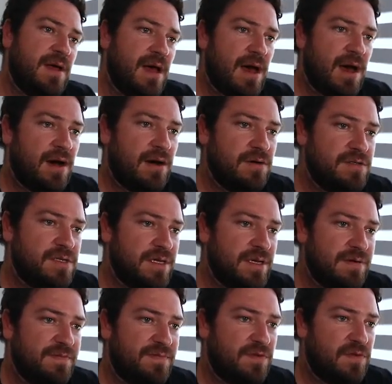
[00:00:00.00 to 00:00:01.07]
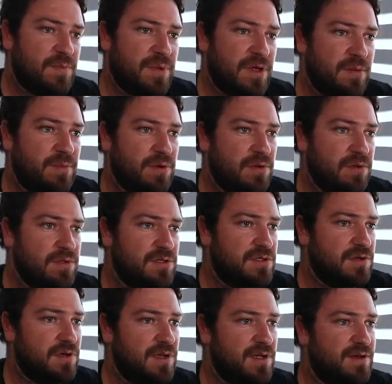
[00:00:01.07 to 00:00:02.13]
housing for people
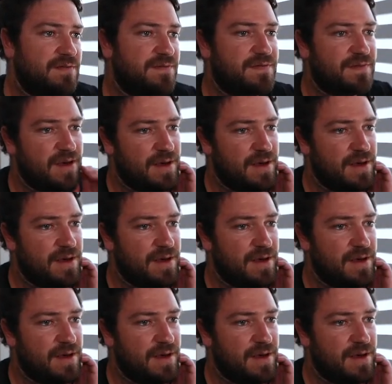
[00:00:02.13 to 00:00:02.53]
to live.